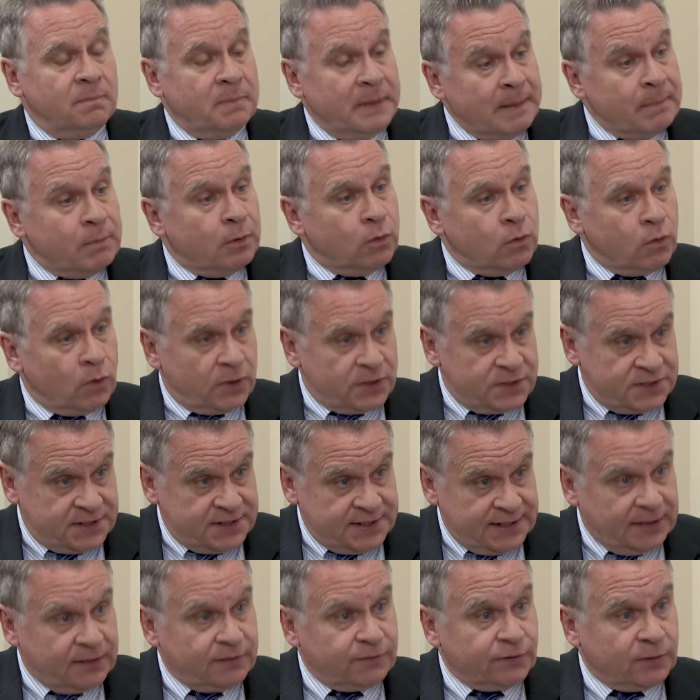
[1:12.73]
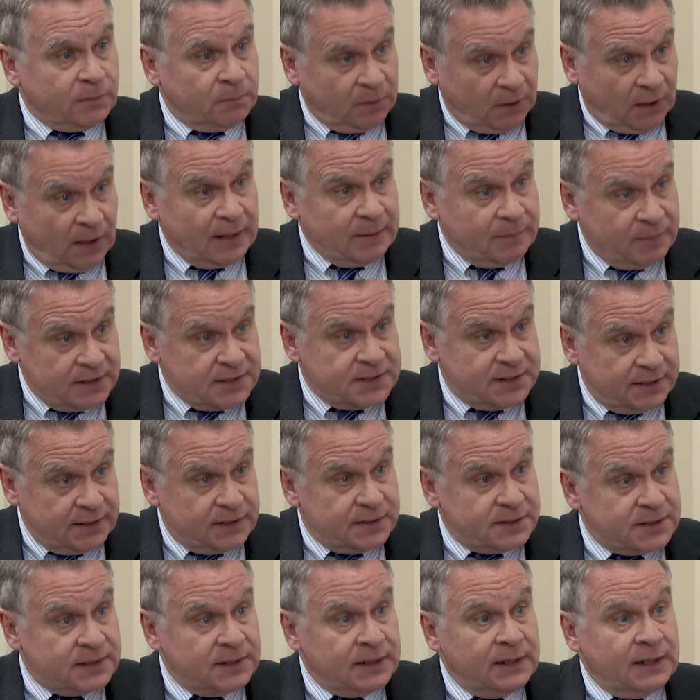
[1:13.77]
people who are sick from Lyme
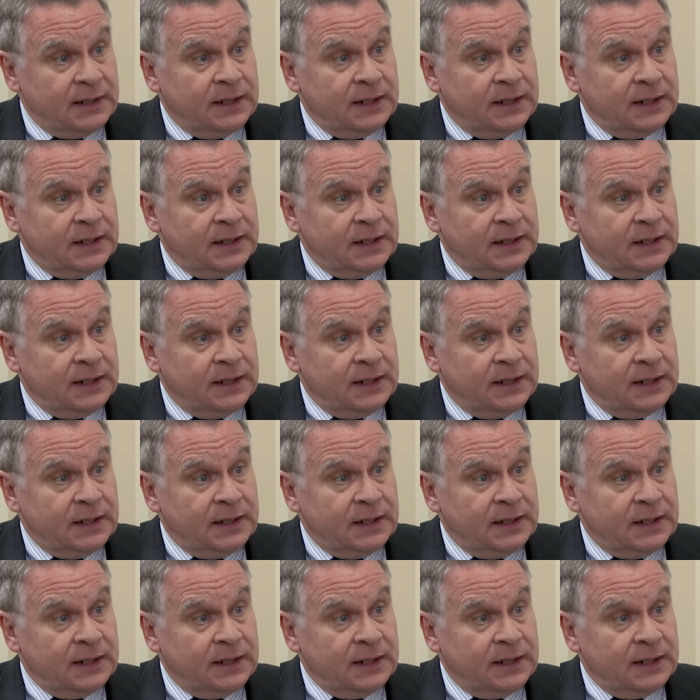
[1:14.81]
disease